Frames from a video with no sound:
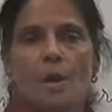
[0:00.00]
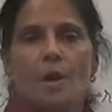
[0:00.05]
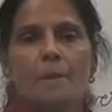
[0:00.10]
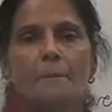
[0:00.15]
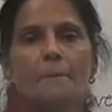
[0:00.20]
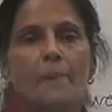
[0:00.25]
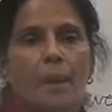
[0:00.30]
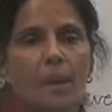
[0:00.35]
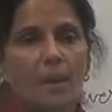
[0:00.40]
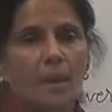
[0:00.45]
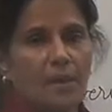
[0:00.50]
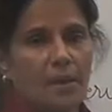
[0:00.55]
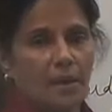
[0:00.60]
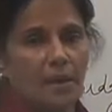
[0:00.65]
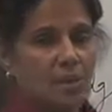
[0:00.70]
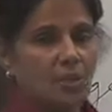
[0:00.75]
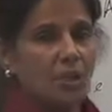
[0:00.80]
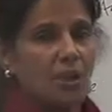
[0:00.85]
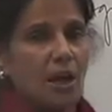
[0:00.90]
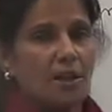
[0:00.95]
uh,
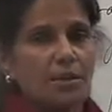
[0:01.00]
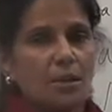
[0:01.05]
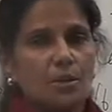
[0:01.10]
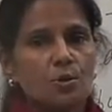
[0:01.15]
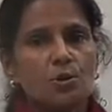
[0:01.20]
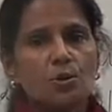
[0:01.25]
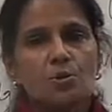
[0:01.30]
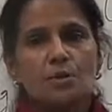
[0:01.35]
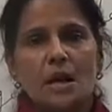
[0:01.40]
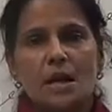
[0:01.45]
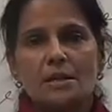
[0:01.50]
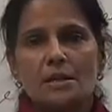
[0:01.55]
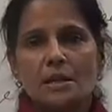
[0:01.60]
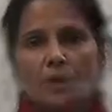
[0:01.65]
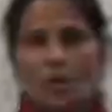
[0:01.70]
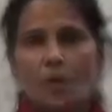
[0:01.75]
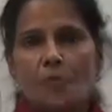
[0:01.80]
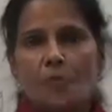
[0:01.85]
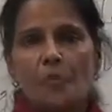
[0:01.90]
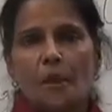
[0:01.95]
Asiatic Society
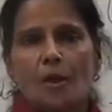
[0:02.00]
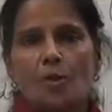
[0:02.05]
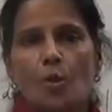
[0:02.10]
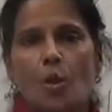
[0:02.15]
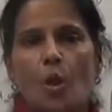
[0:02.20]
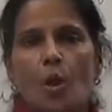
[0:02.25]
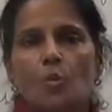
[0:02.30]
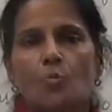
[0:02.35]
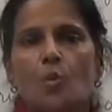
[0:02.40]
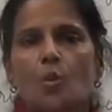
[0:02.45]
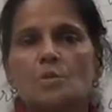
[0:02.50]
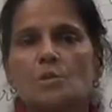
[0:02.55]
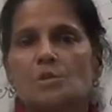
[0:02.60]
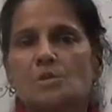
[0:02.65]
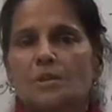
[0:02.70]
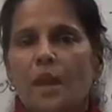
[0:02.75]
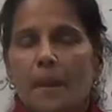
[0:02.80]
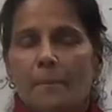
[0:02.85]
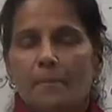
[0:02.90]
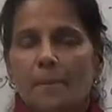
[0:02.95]
of Bengal was
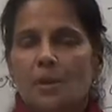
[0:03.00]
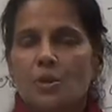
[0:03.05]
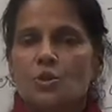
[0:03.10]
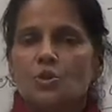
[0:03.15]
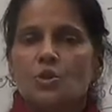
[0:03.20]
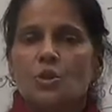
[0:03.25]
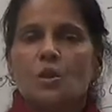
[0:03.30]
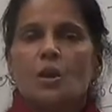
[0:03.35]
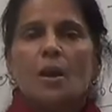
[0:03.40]
established